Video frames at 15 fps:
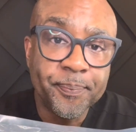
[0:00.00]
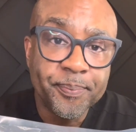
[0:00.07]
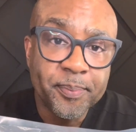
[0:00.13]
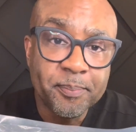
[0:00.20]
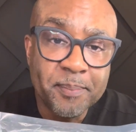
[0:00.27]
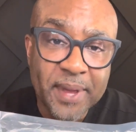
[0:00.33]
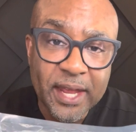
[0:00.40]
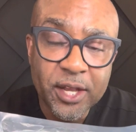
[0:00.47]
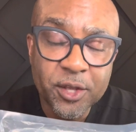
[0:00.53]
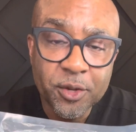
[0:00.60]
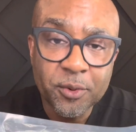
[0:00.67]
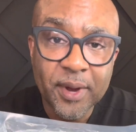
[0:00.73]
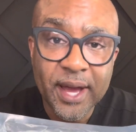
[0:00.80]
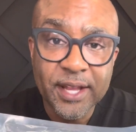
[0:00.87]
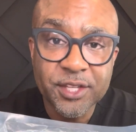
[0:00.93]
Men
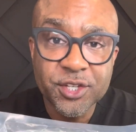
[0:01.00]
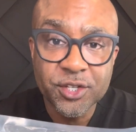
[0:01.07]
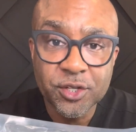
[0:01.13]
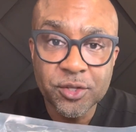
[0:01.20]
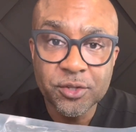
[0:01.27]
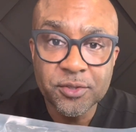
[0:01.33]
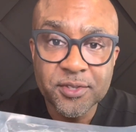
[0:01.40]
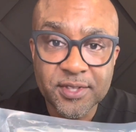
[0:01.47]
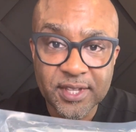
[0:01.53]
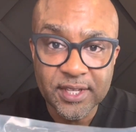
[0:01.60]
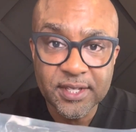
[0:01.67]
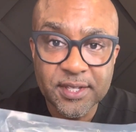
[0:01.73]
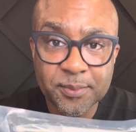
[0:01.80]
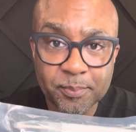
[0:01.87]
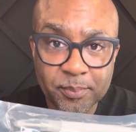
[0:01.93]
who I choose
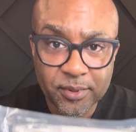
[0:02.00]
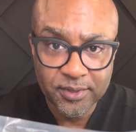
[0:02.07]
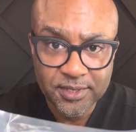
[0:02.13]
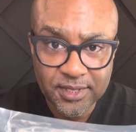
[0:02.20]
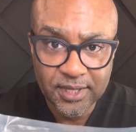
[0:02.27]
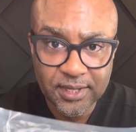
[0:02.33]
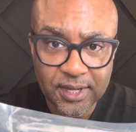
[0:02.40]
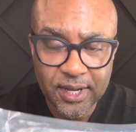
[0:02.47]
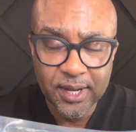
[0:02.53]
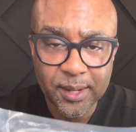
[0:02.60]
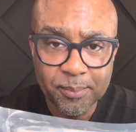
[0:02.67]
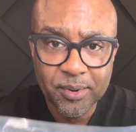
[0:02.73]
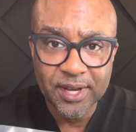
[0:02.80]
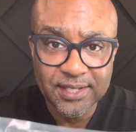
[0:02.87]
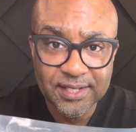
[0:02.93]
this
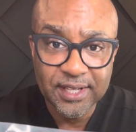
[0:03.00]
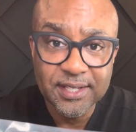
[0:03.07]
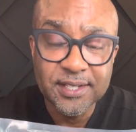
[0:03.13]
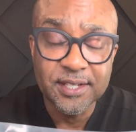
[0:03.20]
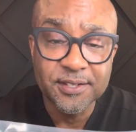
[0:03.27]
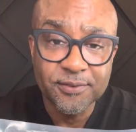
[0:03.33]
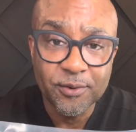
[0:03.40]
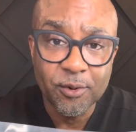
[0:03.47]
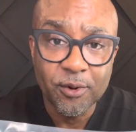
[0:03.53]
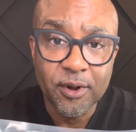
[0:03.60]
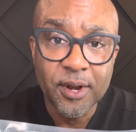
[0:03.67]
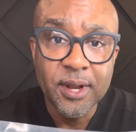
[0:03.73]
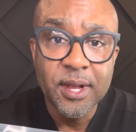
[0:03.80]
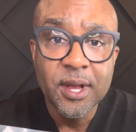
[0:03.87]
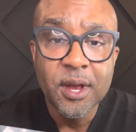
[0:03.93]
prosthesis for
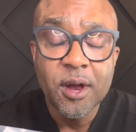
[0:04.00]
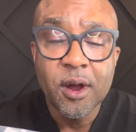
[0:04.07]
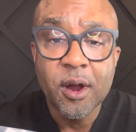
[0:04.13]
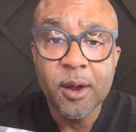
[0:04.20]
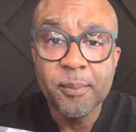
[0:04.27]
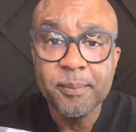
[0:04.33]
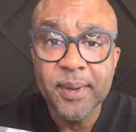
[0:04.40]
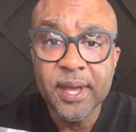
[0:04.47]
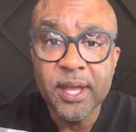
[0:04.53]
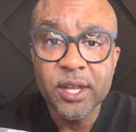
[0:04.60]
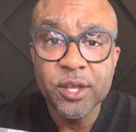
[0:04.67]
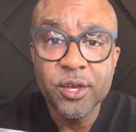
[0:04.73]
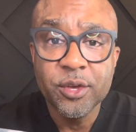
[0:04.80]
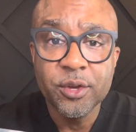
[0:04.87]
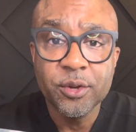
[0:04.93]
are men
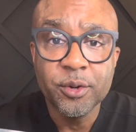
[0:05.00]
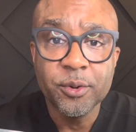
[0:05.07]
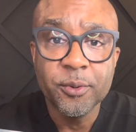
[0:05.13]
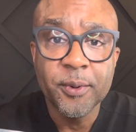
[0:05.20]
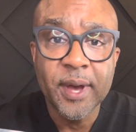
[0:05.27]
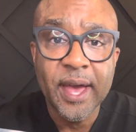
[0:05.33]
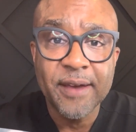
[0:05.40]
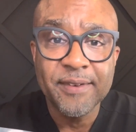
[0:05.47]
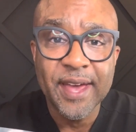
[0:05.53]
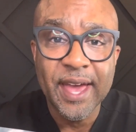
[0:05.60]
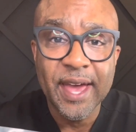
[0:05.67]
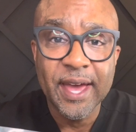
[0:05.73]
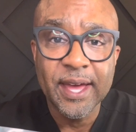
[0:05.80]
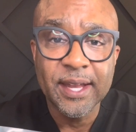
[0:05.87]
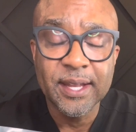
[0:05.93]
who have
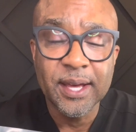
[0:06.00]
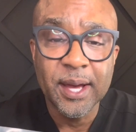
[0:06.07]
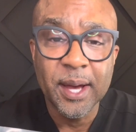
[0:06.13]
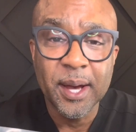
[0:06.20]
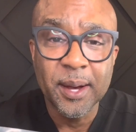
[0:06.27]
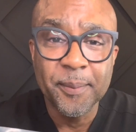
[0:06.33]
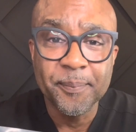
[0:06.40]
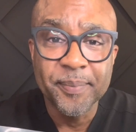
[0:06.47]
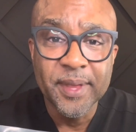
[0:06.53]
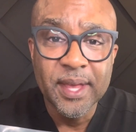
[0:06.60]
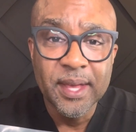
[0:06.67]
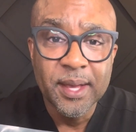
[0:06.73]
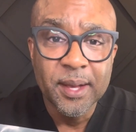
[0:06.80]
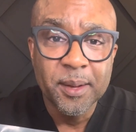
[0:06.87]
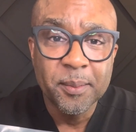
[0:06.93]
had
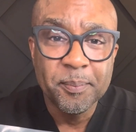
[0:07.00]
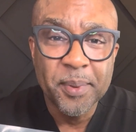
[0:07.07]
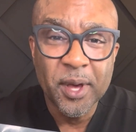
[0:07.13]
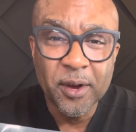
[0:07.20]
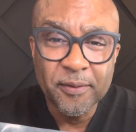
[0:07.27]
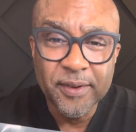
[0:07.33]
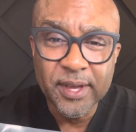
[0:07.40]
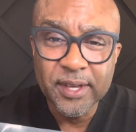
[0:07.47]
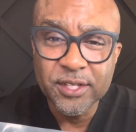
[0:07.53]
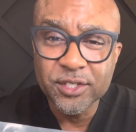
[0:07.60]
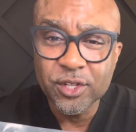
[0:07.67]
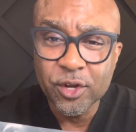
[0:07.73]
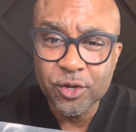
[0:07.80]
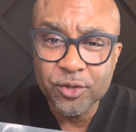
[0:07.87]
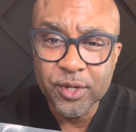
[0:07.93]
pelvic
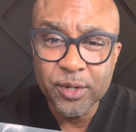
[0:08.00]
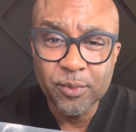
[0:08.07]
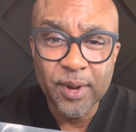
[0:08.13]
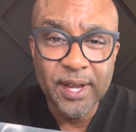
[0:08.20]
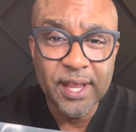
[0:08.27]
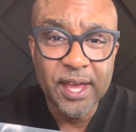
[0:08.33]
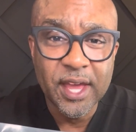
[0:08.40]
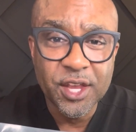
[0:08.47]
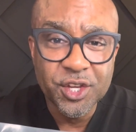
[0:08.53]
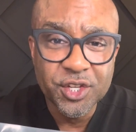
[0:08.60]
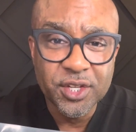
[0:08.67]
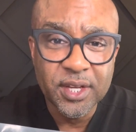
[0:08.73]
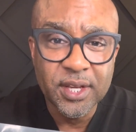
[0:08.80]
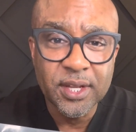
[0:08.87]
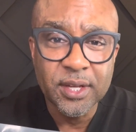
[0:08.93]
surgery,
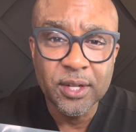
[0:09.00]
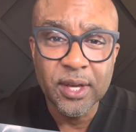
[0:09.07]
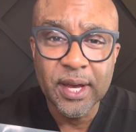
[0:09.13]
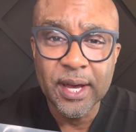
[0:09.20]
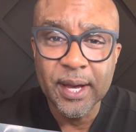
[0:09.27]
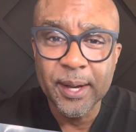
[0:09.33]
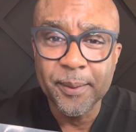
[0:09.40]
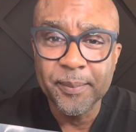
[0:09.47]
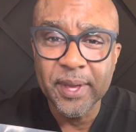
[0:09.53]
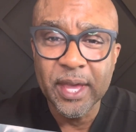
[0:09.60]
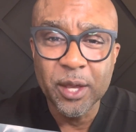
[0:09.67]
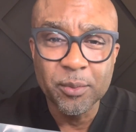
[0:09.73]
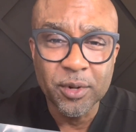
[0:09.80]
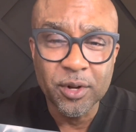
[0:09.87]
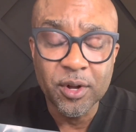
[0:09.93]
radiation,
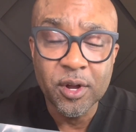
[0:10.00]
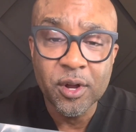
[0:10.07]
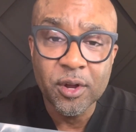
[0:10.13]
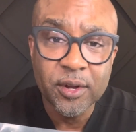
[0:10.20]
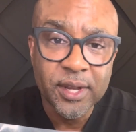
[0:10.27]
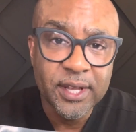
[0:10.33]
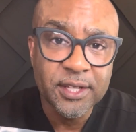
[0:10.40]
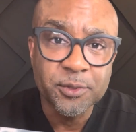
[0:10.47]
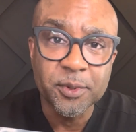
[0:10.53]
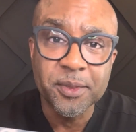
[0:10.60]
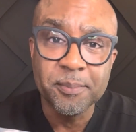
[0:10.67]
inguinal hernias with